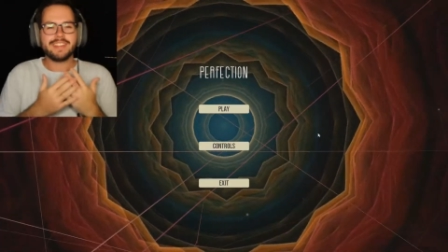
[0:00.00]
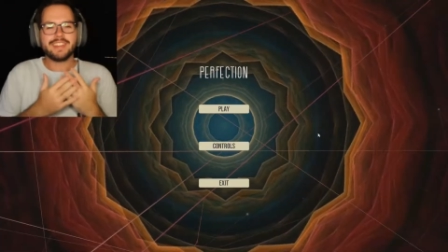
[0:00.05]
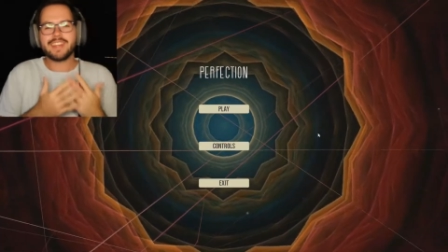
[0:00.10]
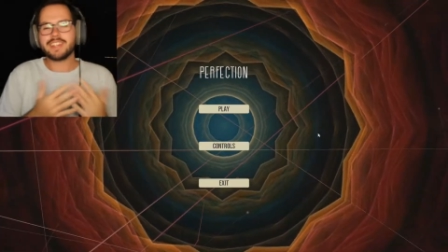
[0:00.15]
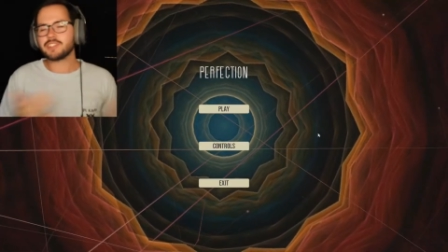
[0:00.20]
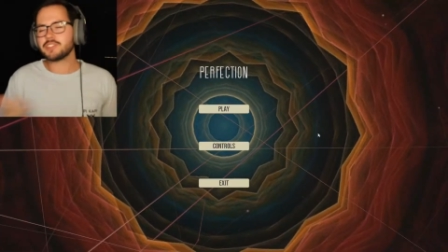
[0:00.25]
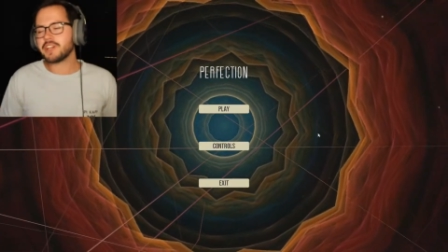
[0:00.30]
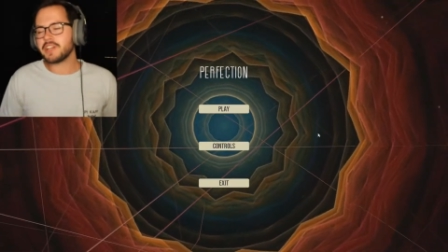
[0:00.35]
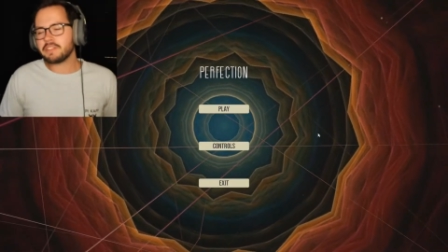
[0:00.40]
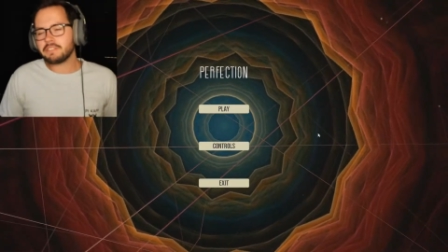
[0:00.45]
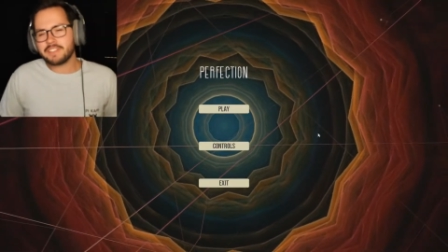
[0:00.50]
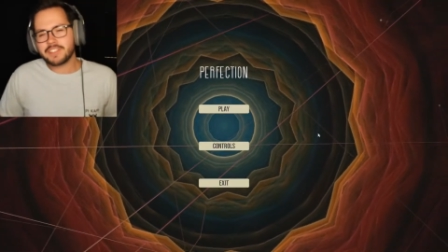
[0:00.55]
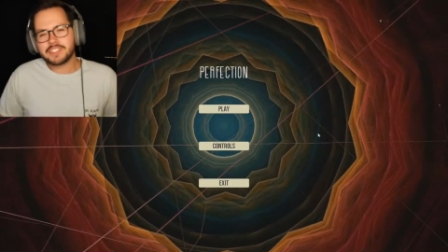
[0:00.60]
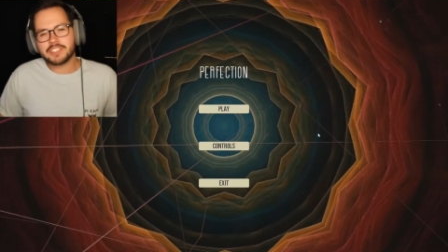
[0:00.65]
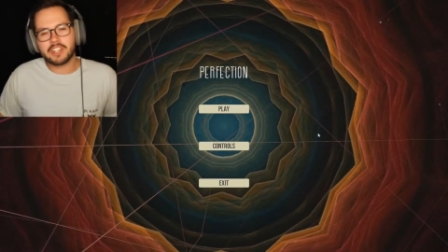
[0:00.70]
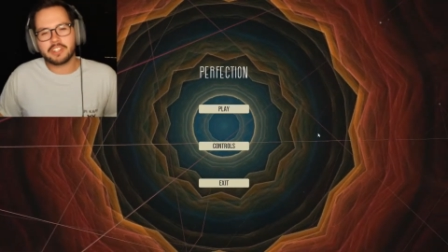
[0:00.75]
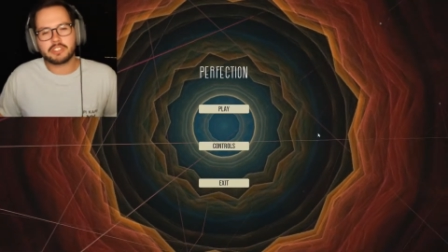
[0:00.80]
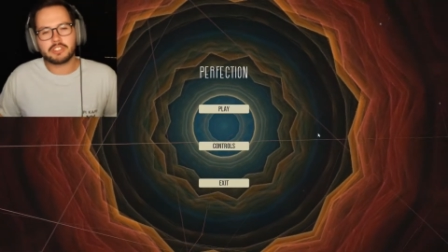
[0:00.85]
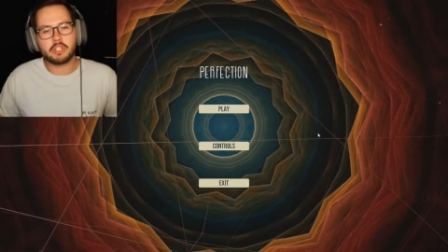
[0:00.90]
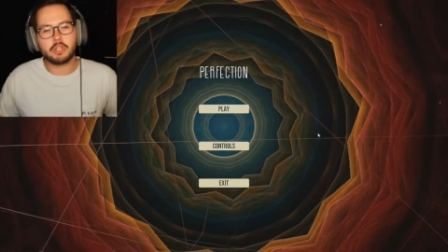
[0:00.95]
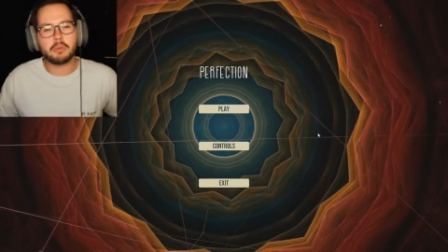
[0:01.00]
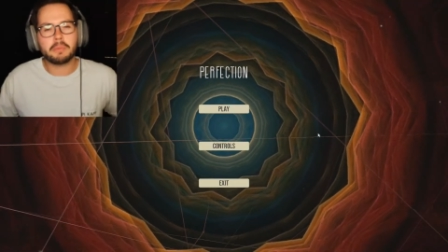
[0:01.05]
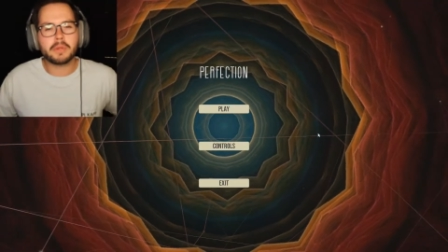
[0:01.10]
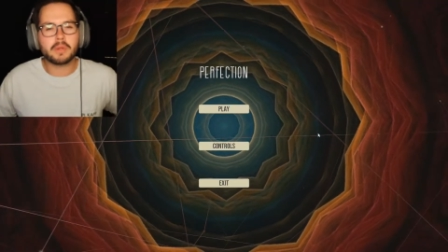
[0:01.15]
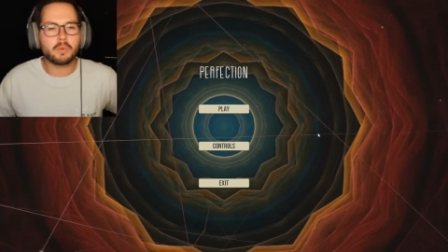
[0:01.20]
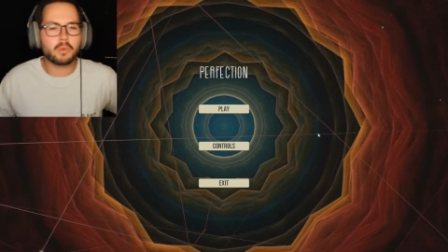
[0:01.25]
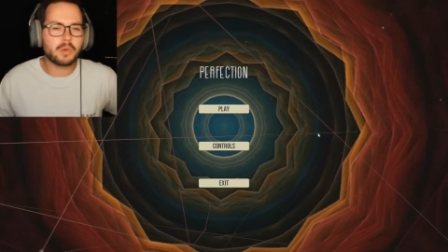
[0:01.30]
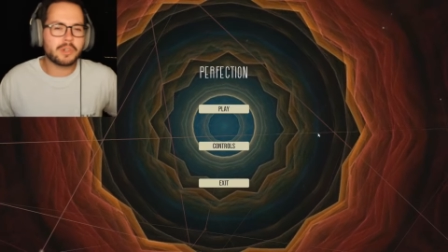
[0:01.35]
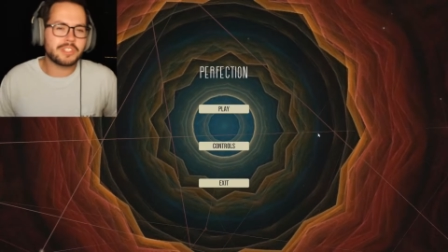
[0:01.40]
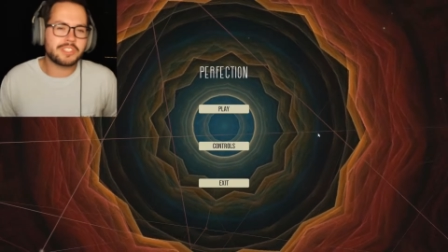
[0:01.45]
That's right, this October
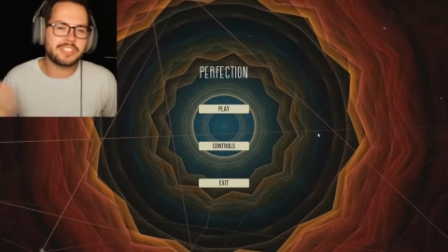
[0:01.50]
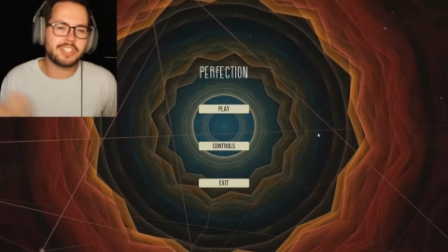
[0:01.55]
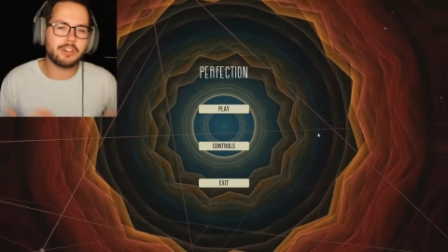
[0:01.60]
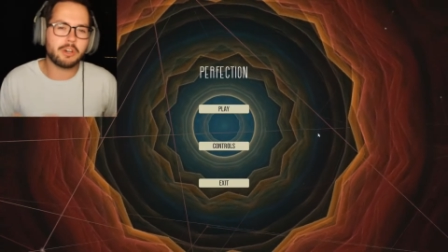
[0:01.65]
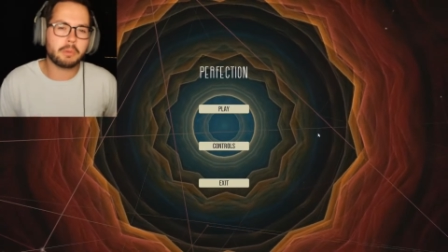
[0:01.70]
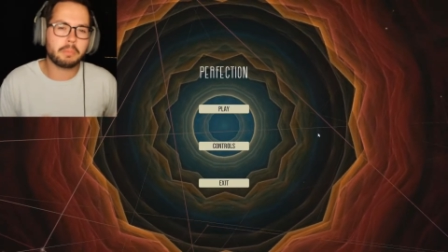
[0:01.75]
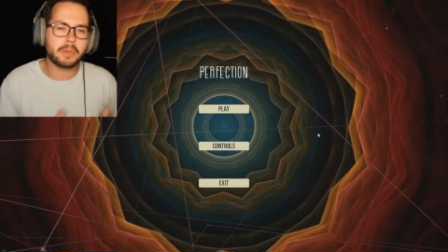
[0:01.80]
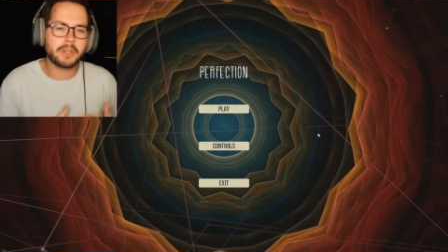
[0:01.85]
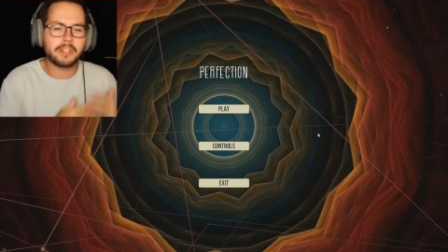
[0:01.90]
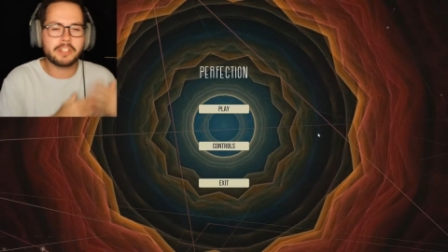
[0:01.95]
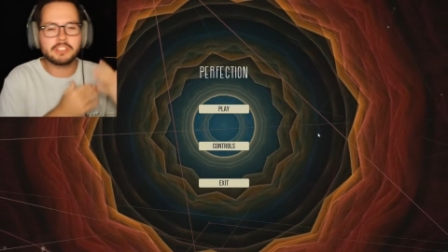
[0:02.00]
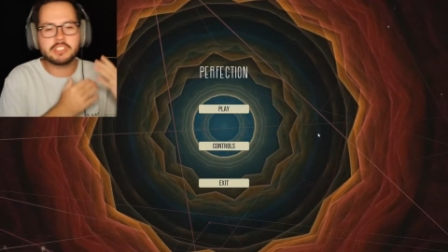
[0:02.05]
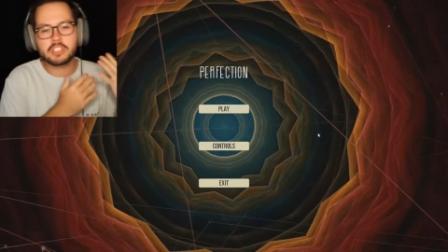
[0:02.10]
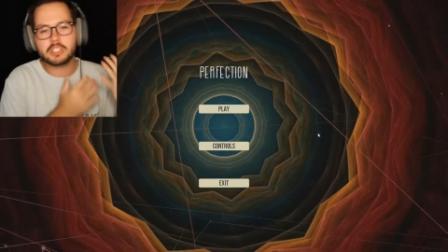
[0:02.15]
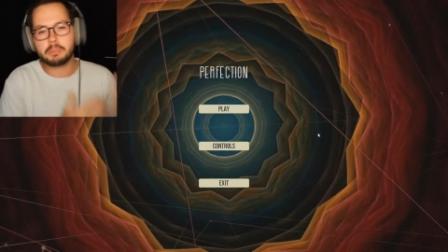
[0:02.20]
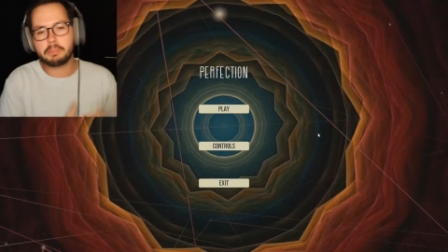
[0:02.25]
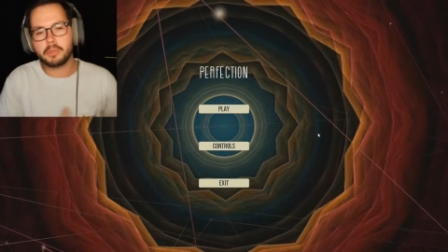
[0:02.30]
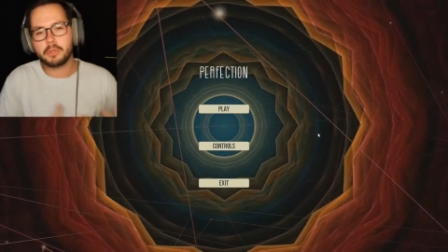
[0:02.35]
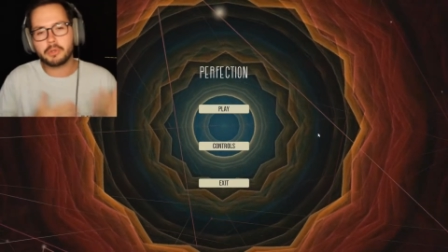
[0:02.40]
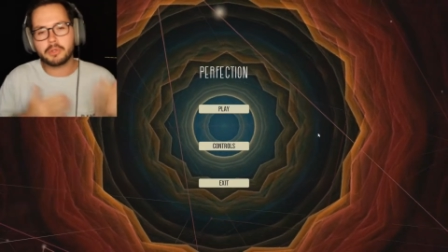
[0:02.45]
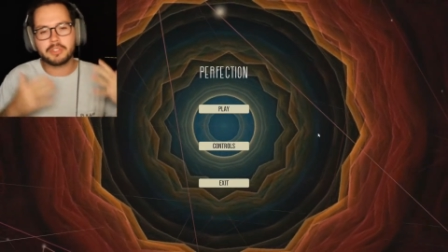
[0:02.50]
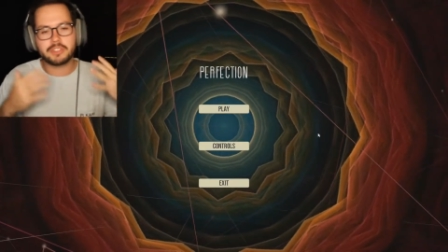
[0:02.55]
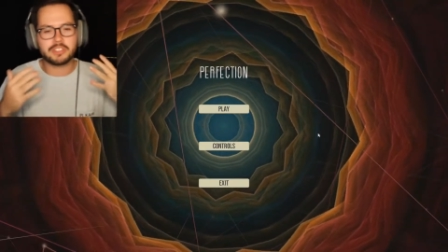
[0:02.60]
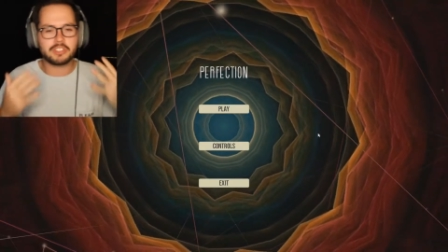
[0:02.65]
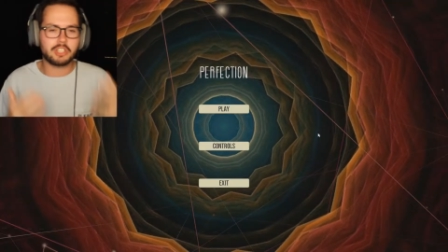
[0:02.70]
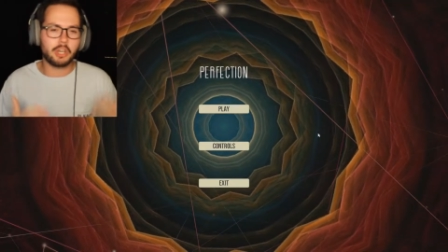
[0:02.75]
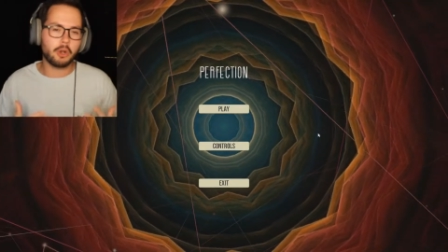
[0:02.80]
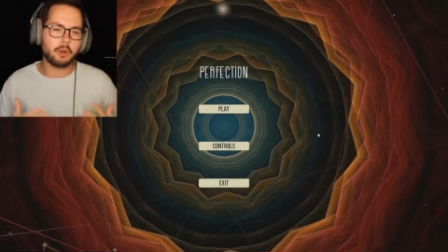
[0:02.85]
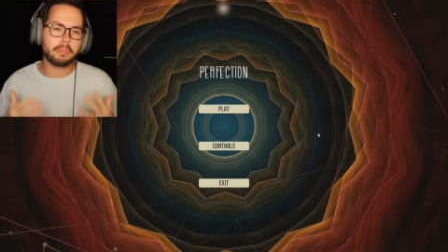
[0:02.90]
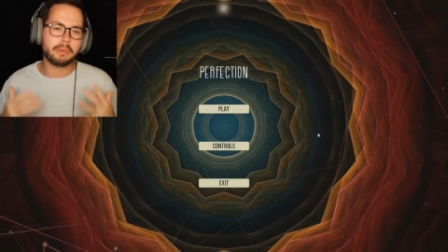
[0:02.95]
we're celebrating
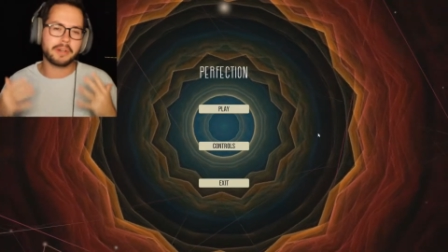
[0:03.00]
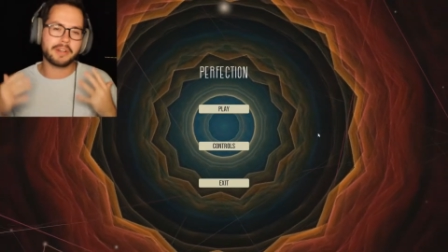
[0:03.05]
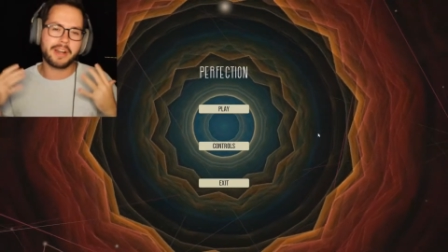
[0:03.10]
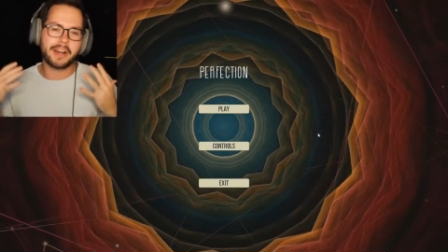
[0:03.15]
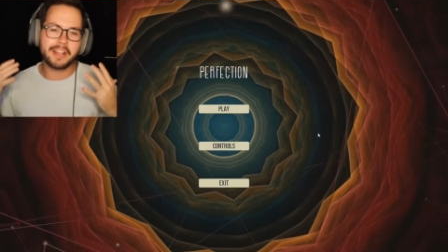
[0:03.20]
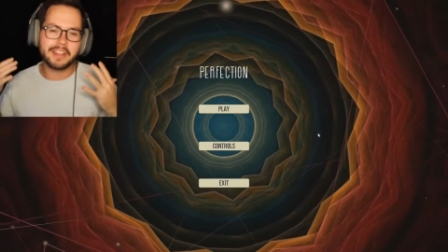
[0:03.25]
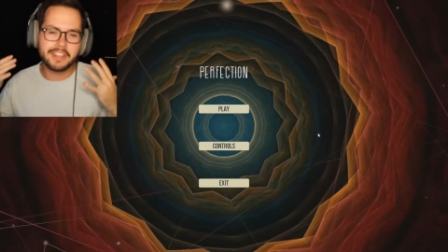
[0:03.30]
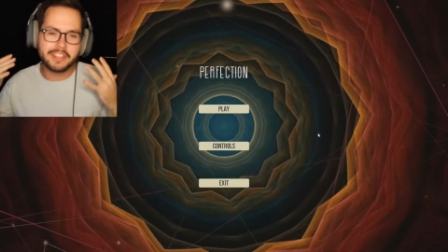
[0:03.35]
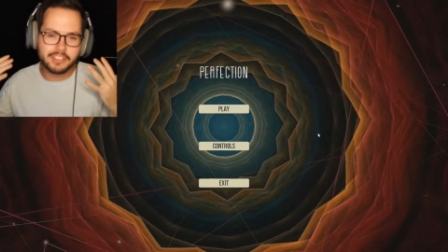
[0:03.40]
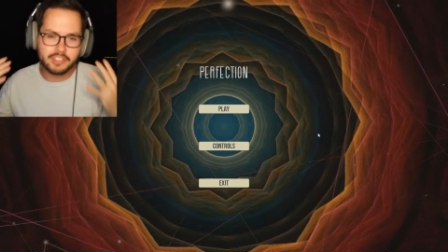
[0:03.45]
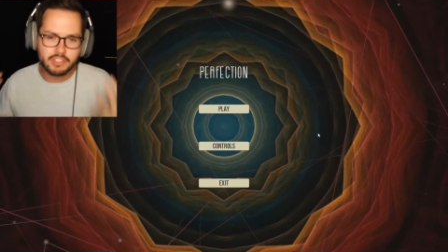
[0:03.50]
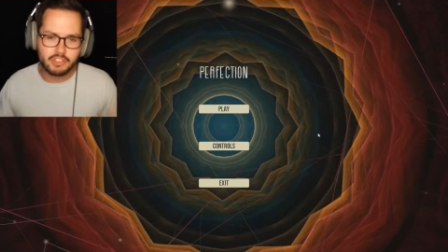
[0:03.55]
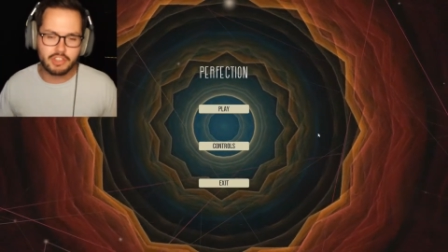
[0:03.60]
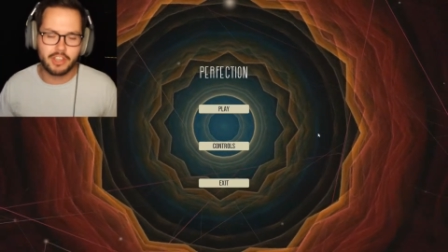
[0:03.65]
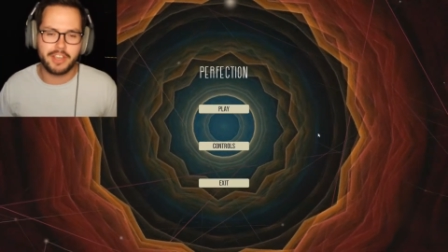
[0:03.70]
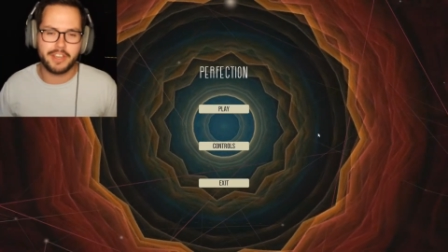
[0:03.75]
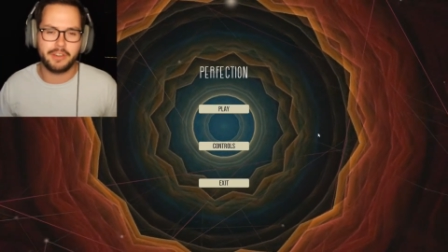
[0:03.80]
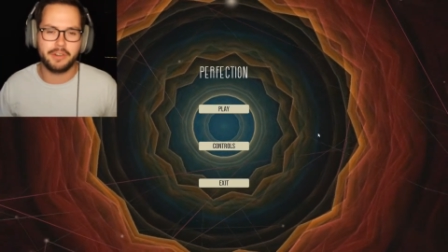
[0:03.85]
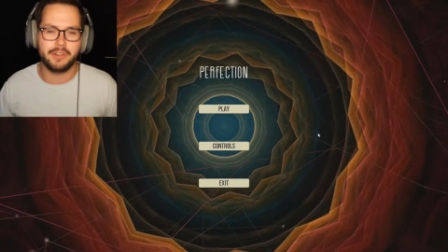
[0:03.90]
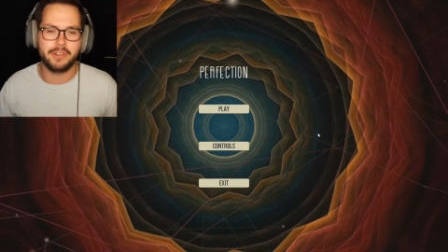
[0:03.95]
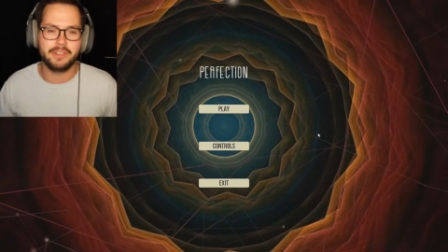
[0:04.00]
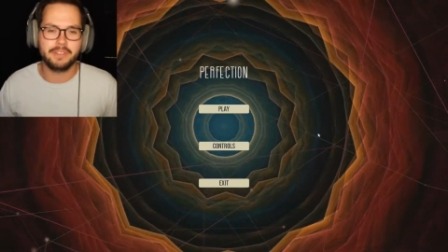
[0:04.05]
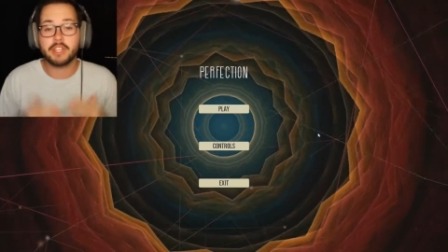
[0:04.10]
Spooktober on this channel.